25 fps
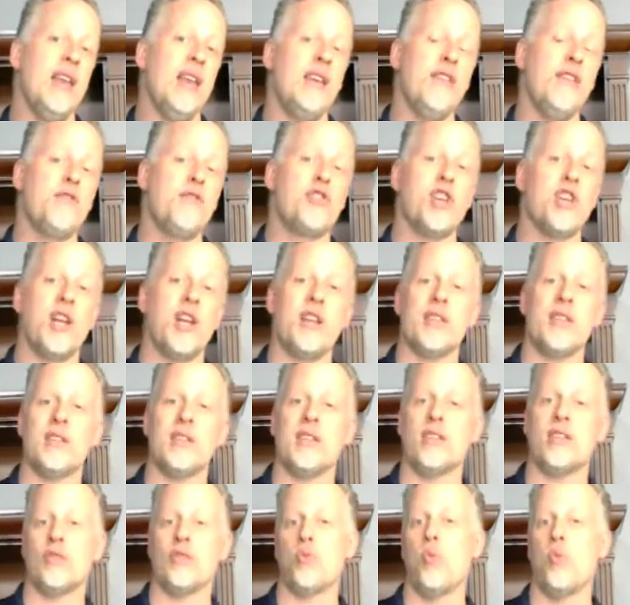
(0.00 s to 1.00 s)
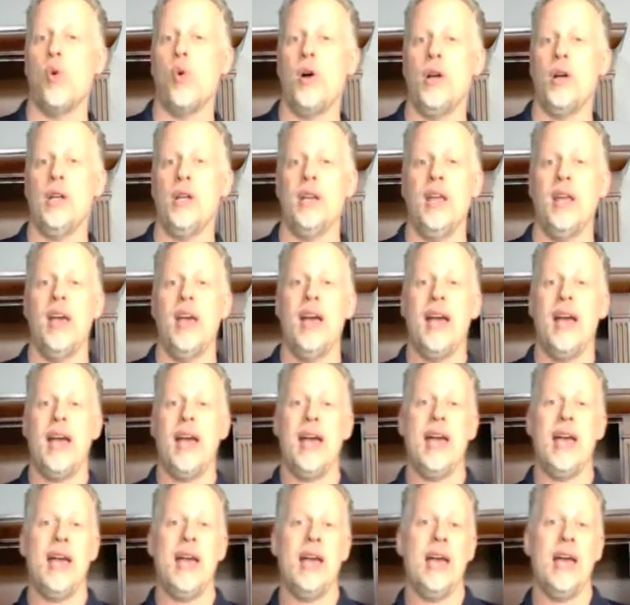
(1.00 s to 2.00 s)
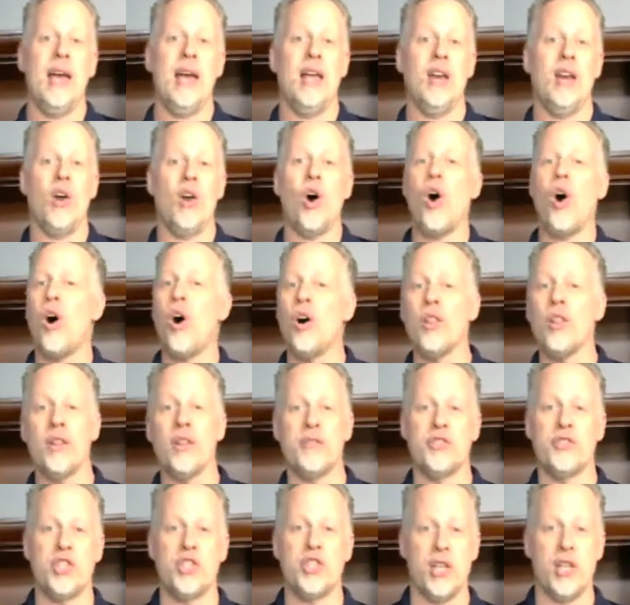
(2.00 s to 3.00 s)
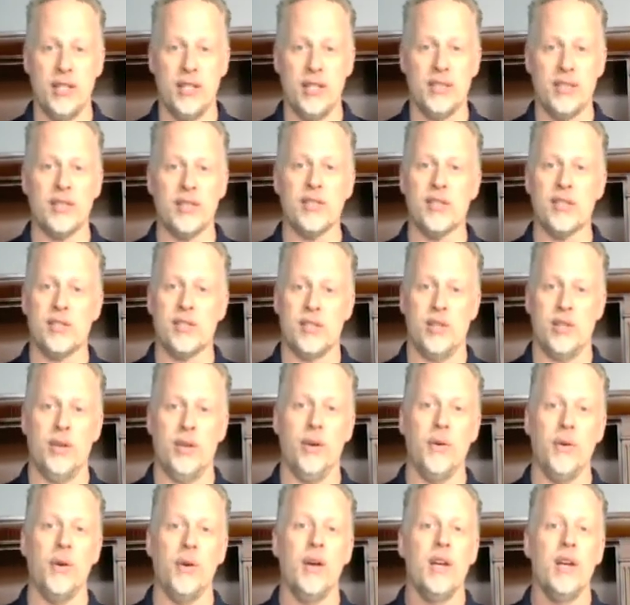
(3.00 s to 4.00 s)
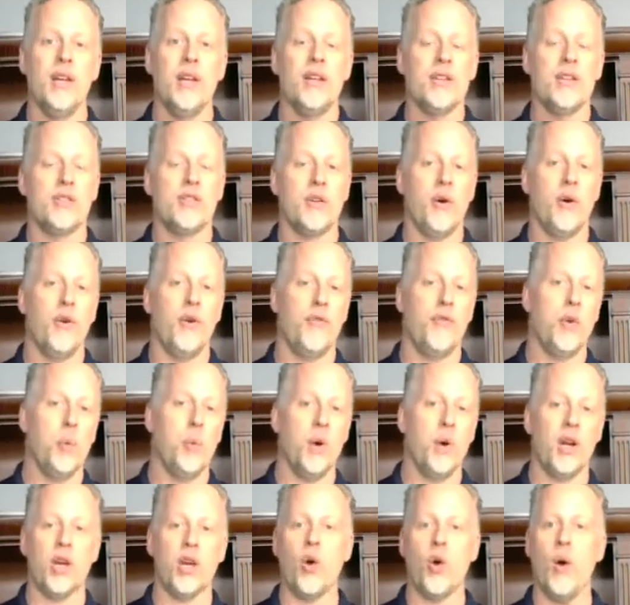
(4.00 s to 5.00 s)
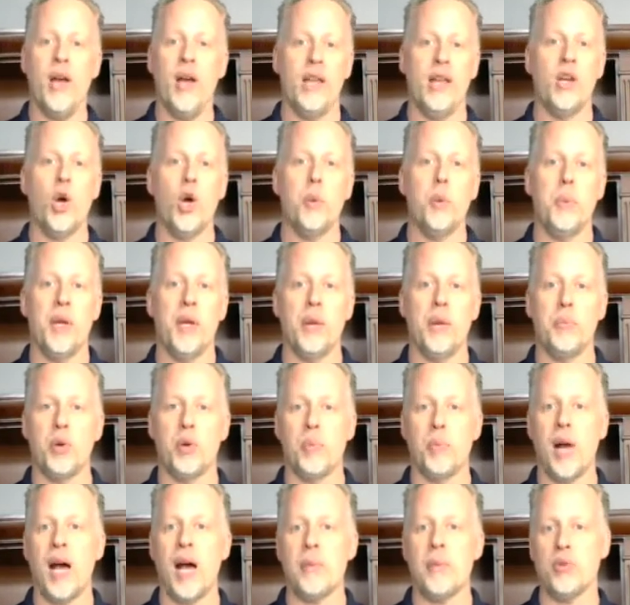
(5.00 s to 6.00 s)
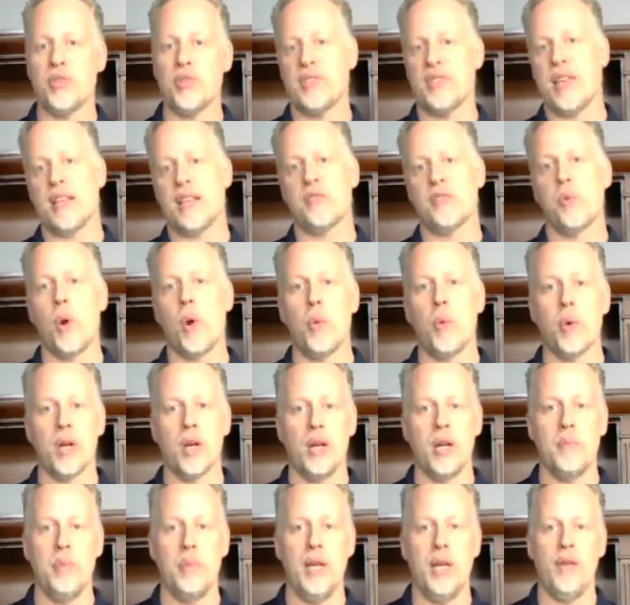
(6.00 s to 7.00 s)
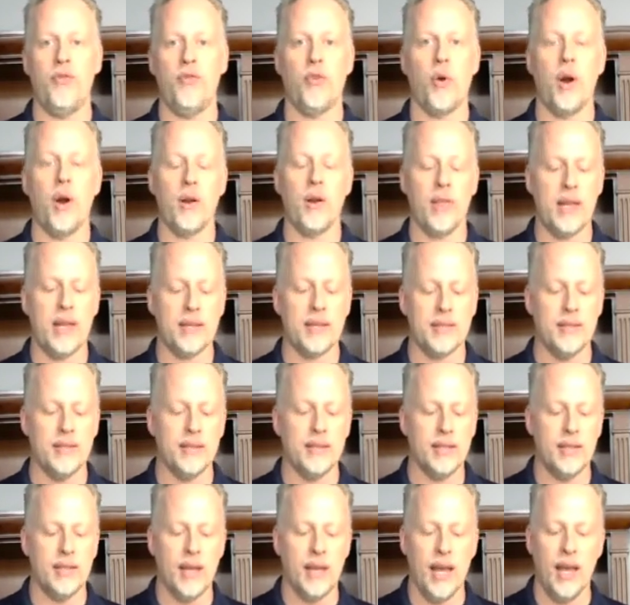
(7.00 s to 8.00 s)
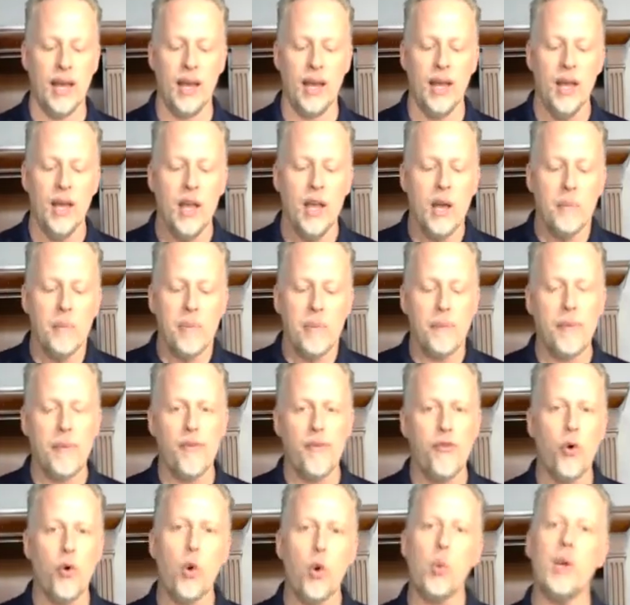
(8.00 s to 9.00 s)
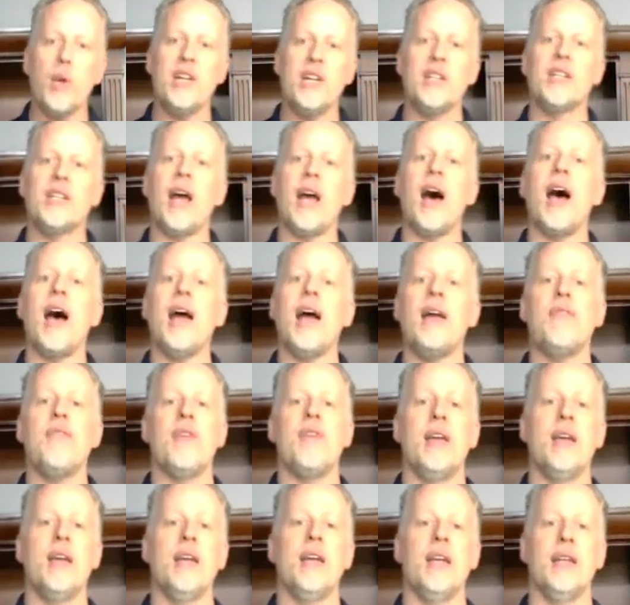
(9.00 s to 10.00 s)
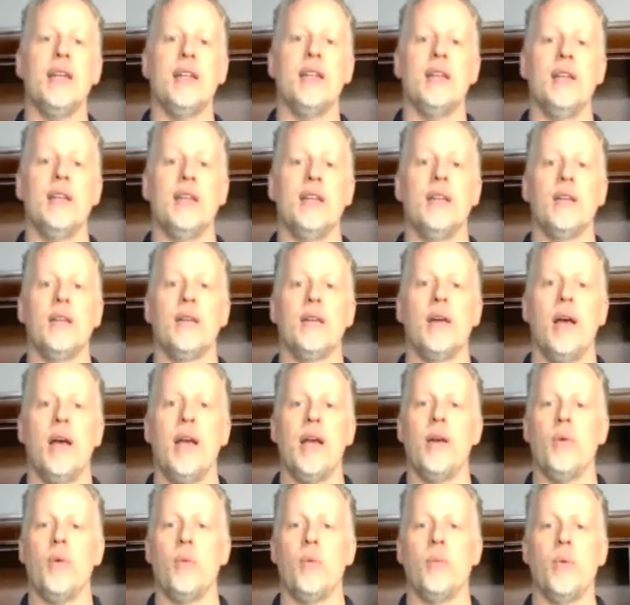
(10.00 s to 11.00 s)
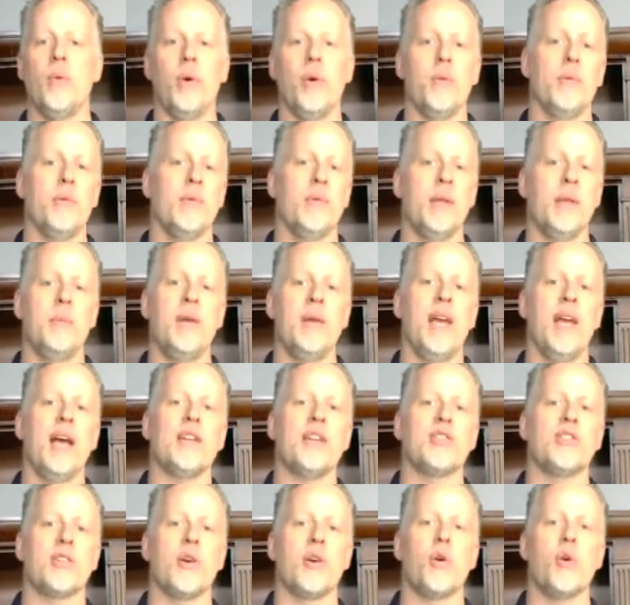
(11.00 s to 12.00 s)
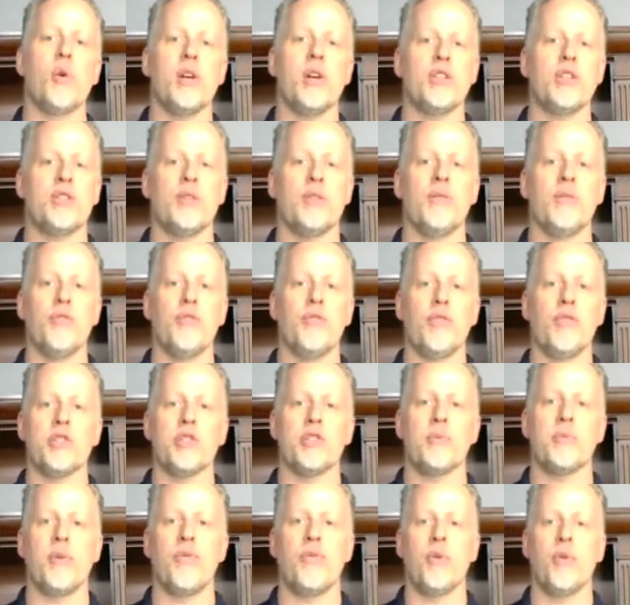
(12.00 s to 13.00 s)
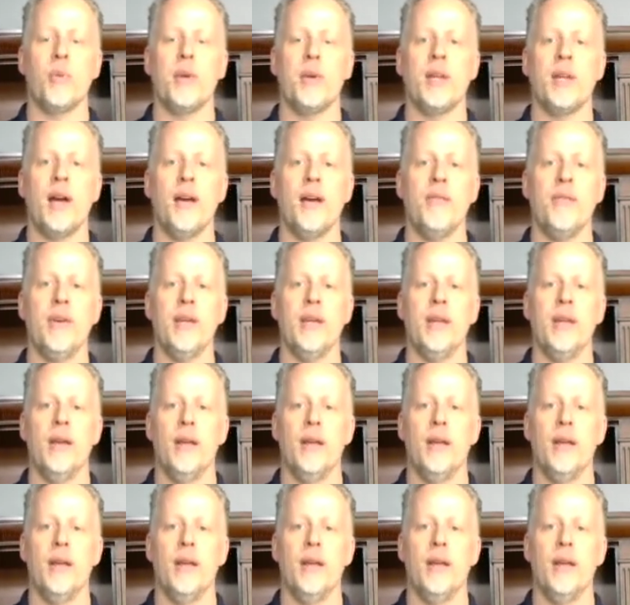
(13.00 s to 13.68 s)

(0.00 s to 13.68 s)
of Genesis 1 and all of Genesis 2. So if you want to go ahead and open up your Bibles, that's where we're going to be for our lesson today. But before we dive in, let me ask a question first before we dive in.